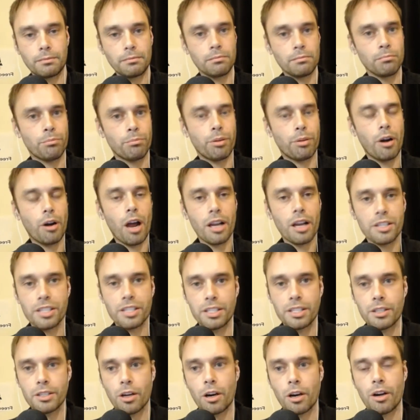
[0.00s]

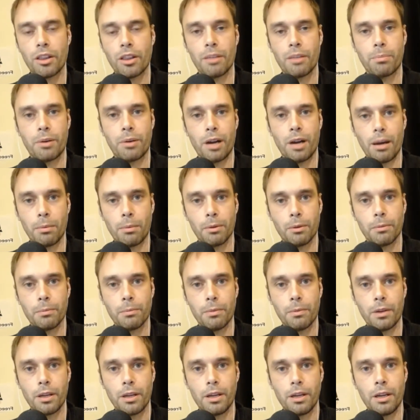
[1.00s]
Proxies aren't the problem.
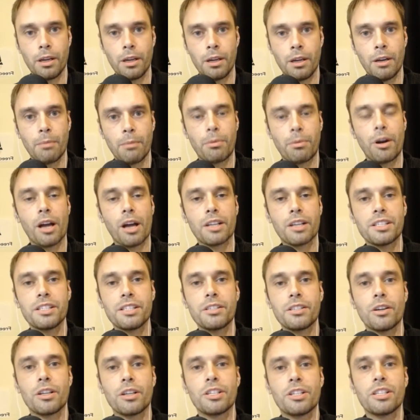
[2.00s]
Proxies
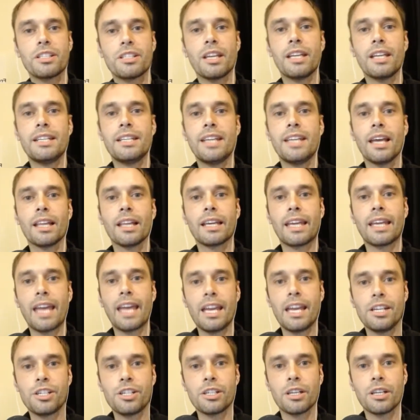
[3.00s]
are just a
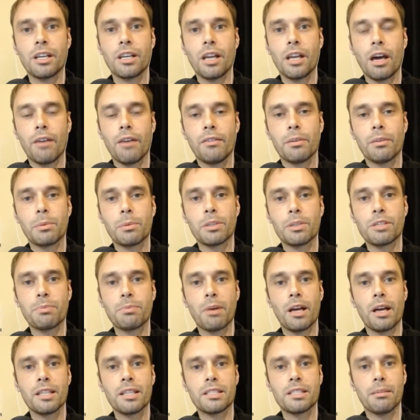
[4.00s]
delegation of the
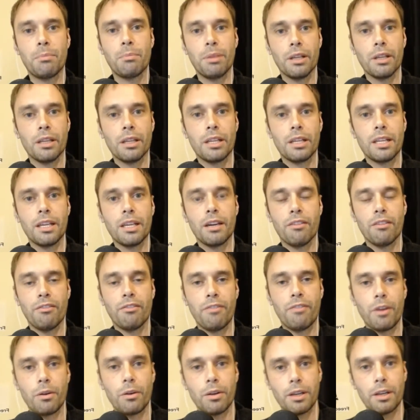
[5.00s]
responsibility of
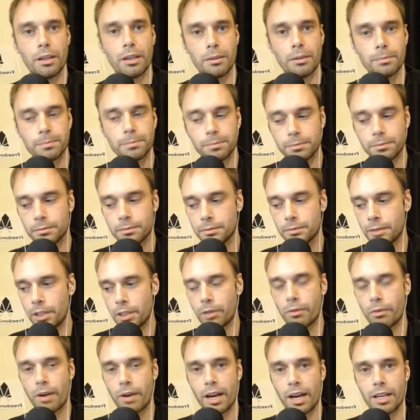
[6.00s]
voting, the
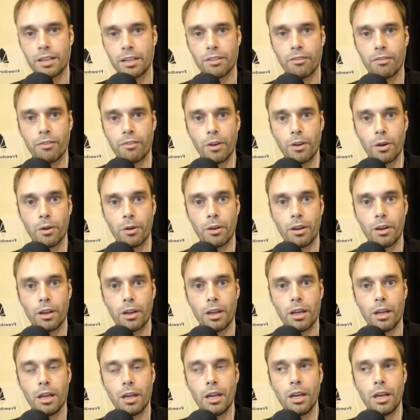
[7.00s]
right to vote.
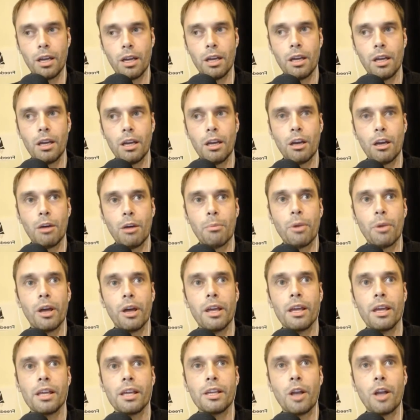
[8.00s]

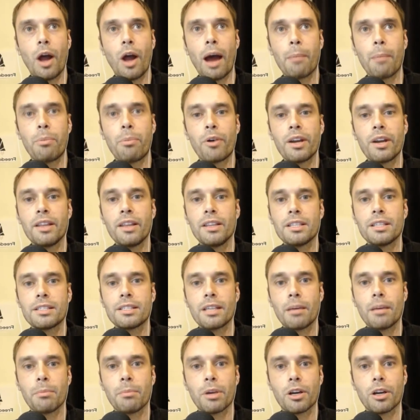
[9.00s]
But, I bring this
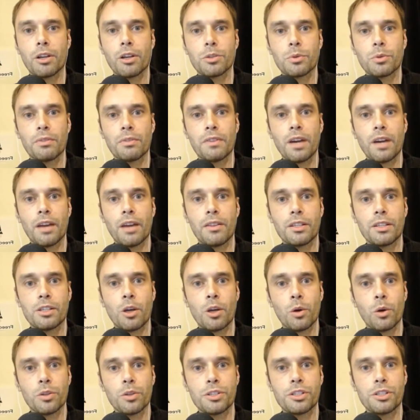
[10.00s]
up because we've got this
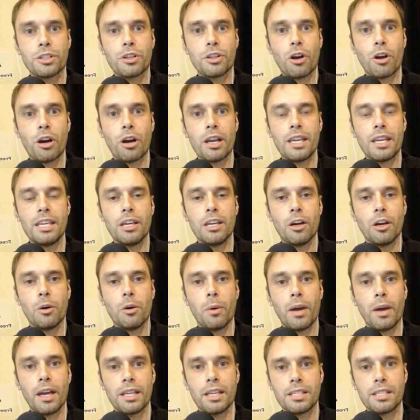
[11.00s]
whole Start
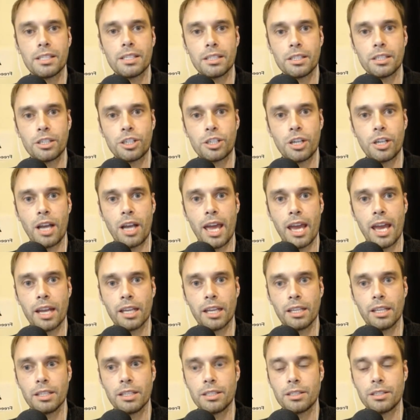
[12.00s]
EOS
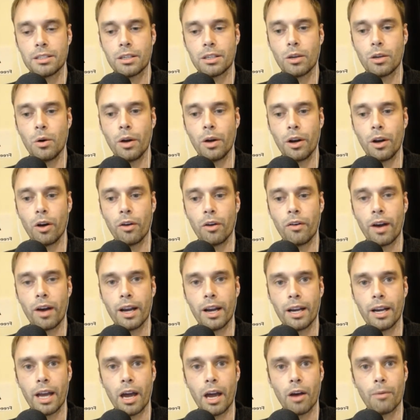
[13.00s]
shenanigans going on
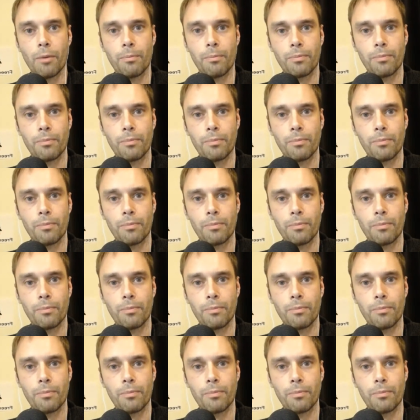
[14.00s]
right now.